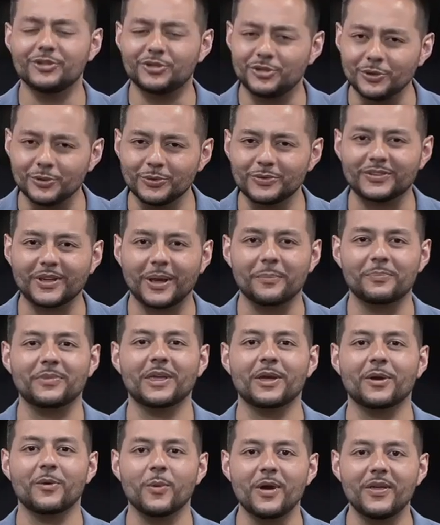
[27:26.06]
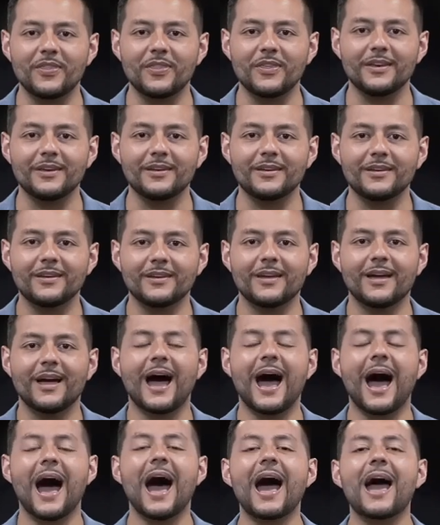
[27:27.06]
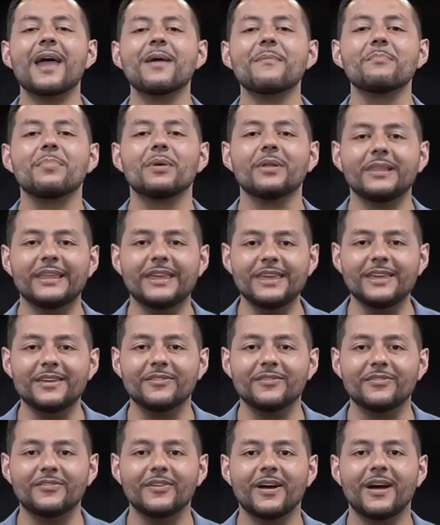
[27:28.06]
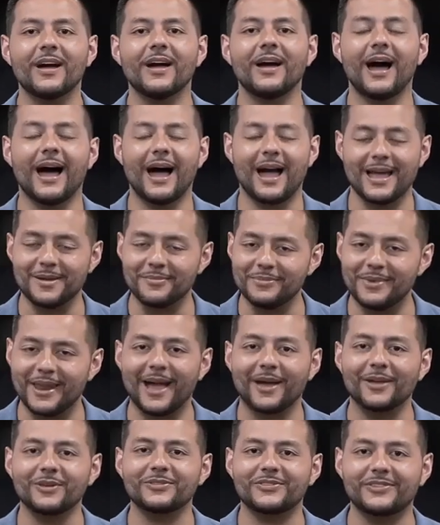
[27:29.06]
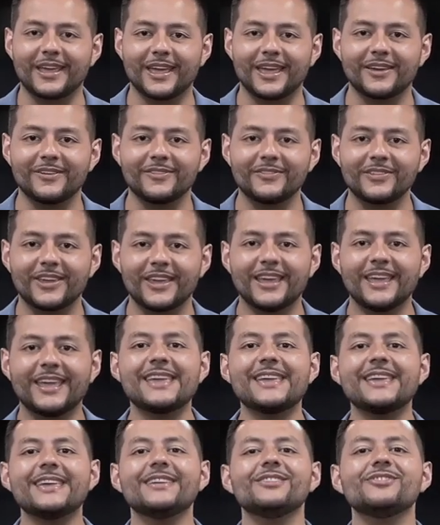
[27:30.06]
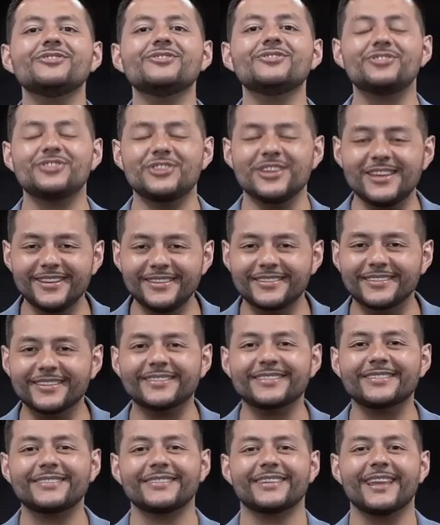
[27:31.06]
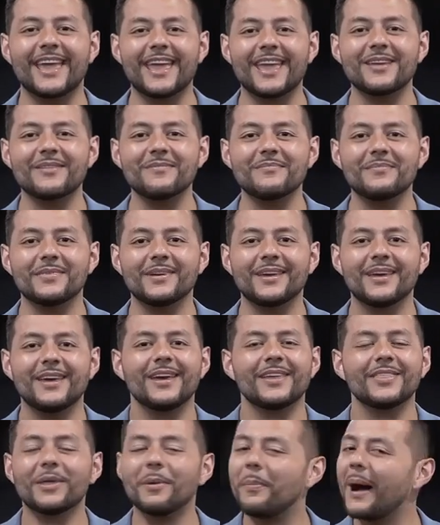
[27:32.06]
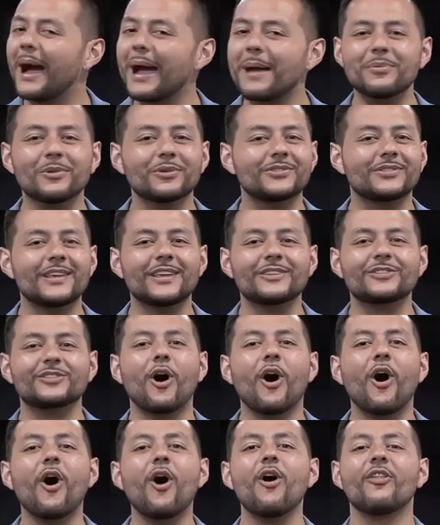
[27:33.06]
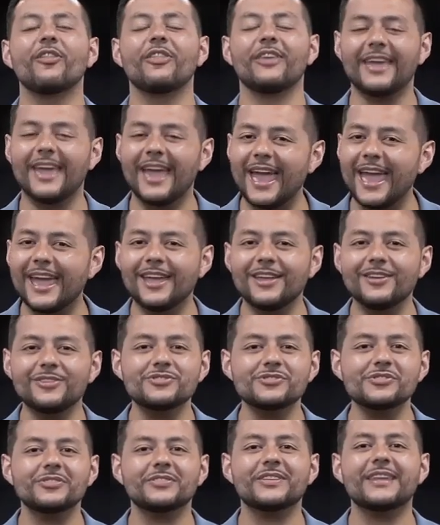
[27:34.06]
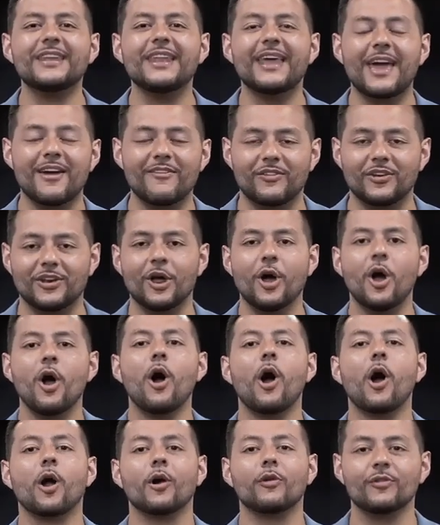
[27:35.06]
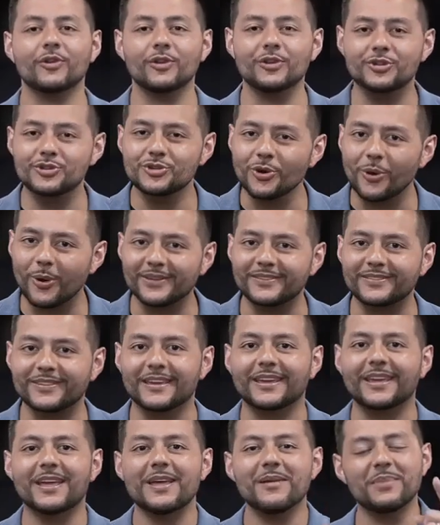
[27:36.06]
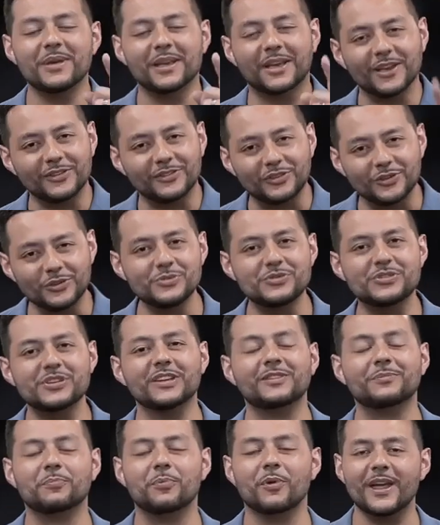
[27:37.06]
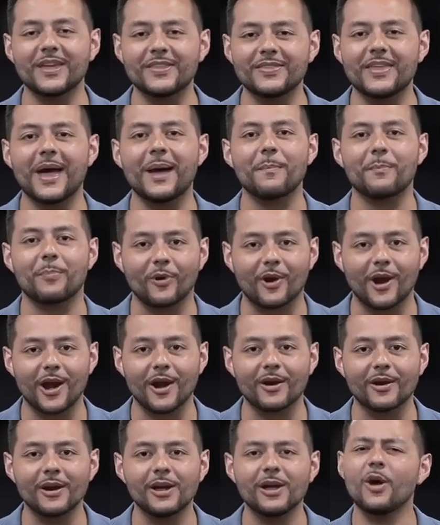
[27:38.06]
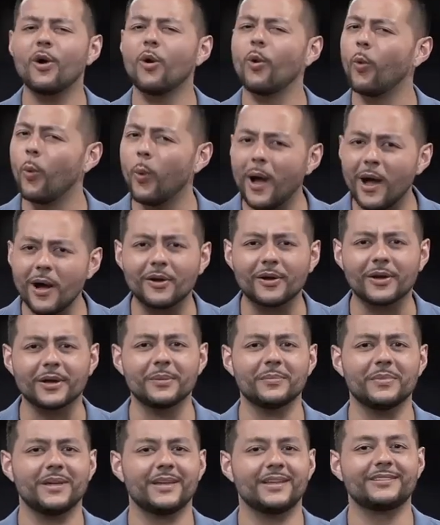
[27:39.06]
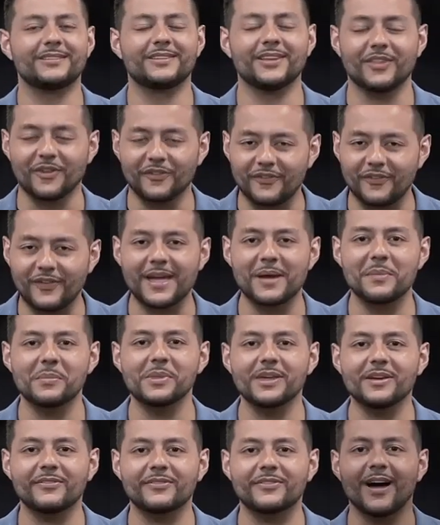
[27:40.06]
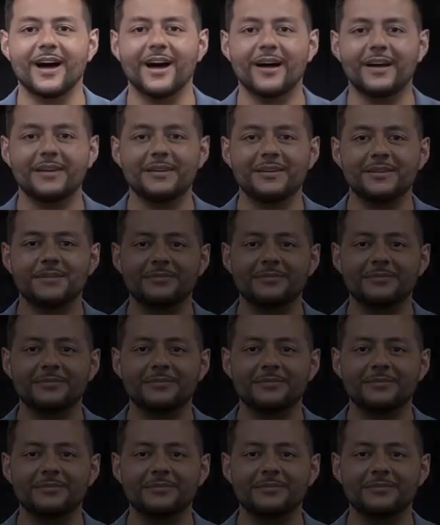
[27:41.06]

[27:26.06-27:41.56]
Do something with it. I believe I am now saved in Jesus' name. The Bible says all the angels in heaven are rejoicing because you just prayed that prayer. Welcome to the family of God.